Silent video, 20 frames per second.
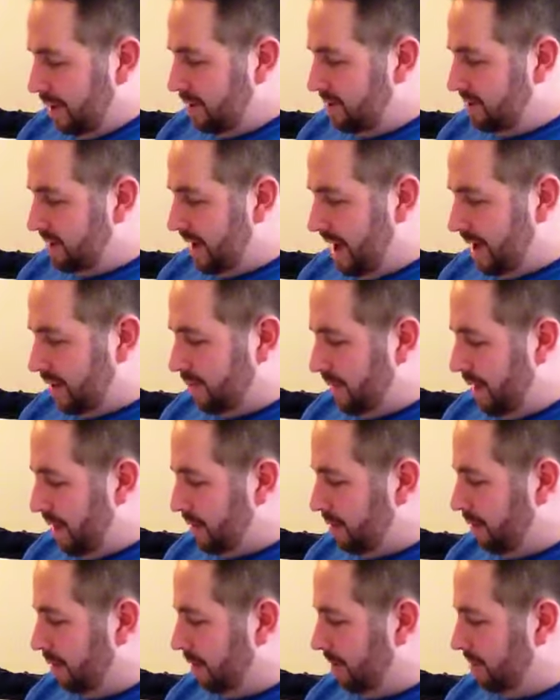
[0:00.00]
Jack
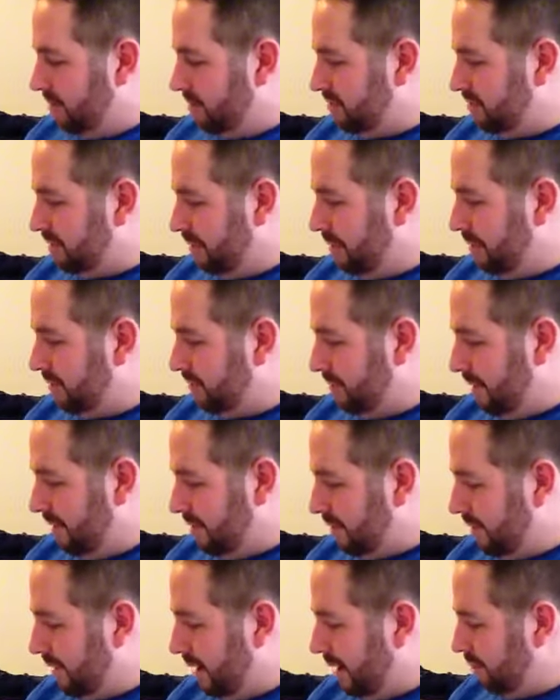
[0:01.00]
ran home to show his
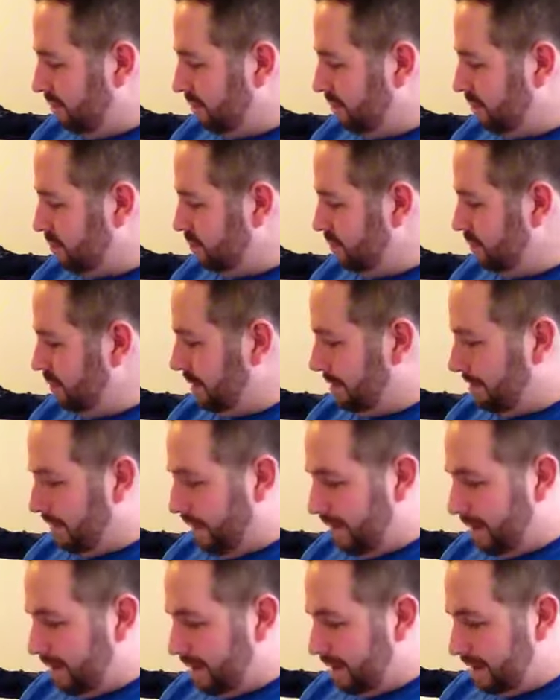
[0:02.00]
mother how shrewd a
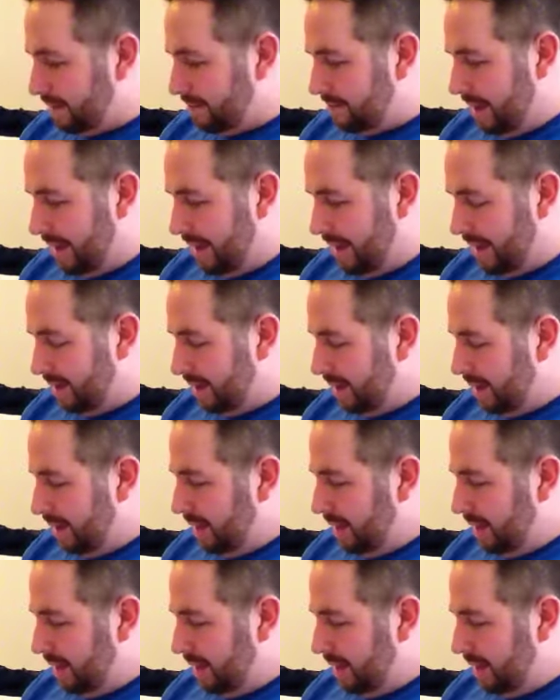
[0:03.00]
bargain he'd made.